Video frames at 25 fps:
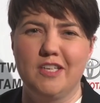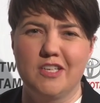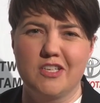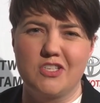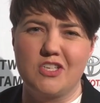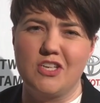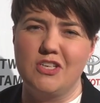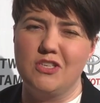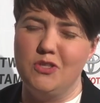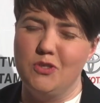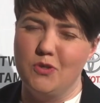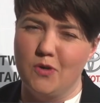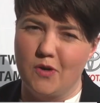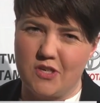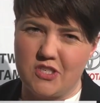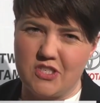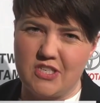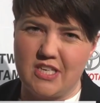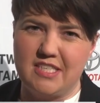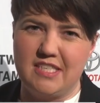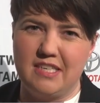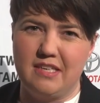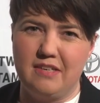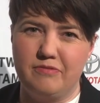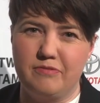us in New York
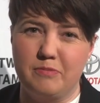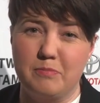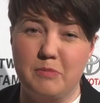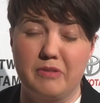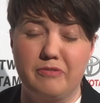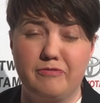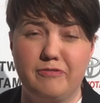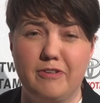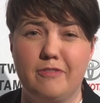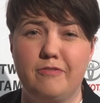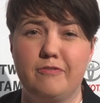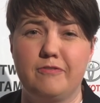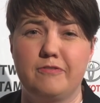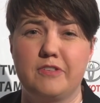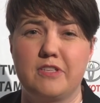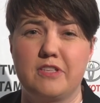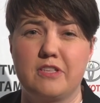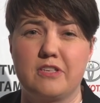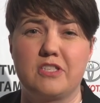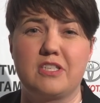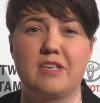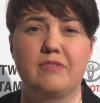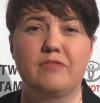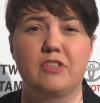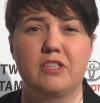City from the 5th to the
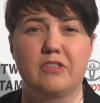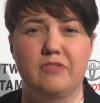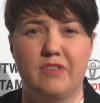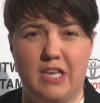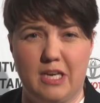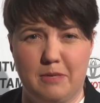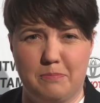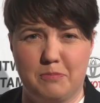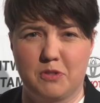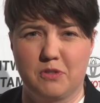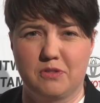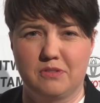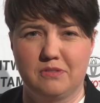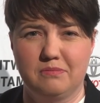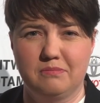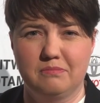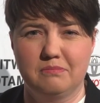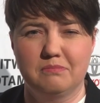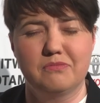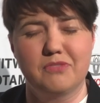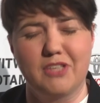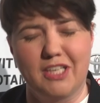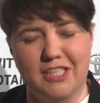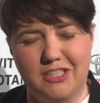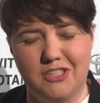7th of April.
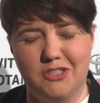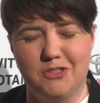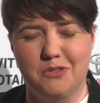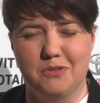Thank